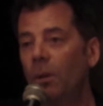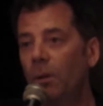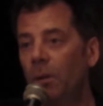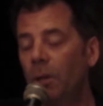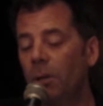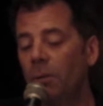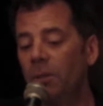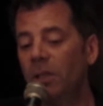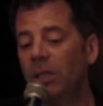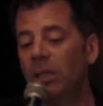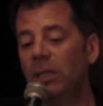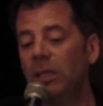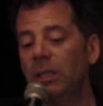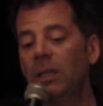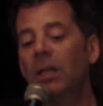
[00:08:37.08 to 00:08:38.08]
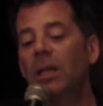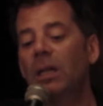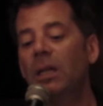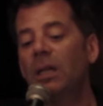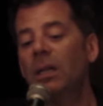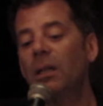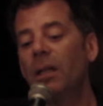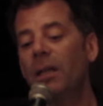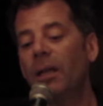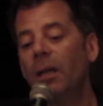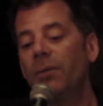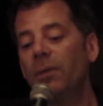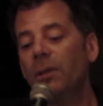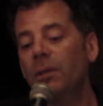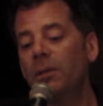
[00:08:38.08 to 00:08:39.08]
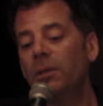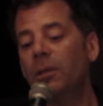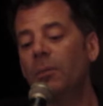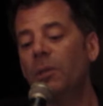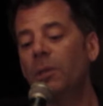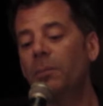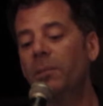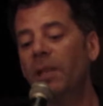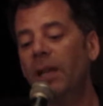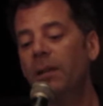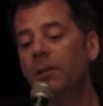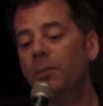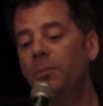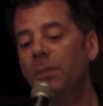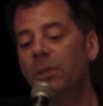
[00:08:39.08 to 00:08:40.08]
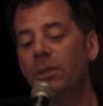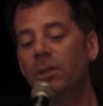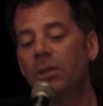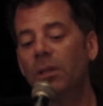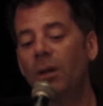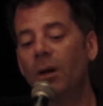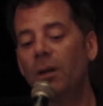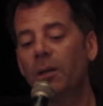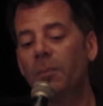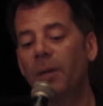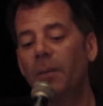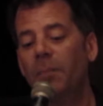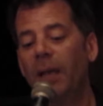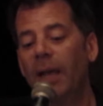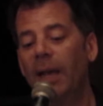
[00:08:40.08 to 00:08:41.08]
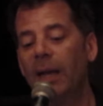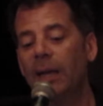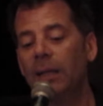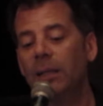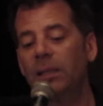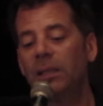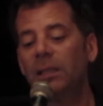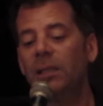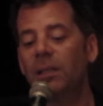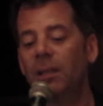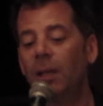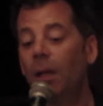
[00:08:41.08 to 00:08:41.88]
Low-key. Having someone plant his business card in my pants.